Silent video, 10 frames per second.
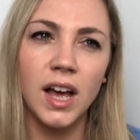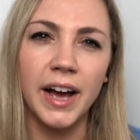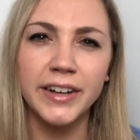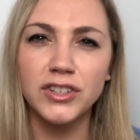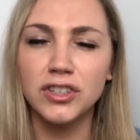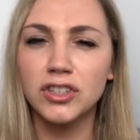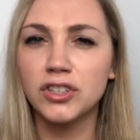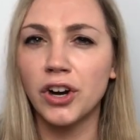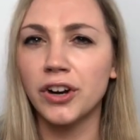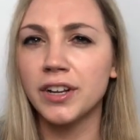I just
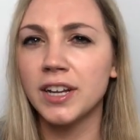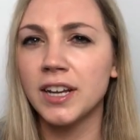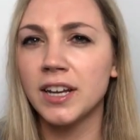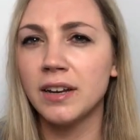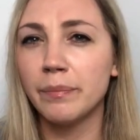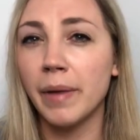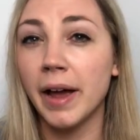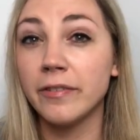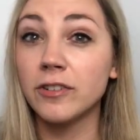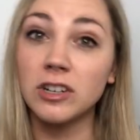started
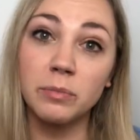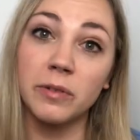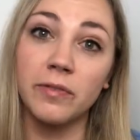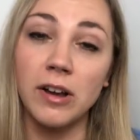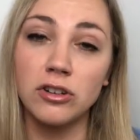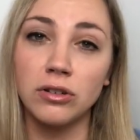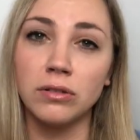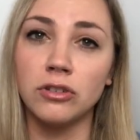my first professional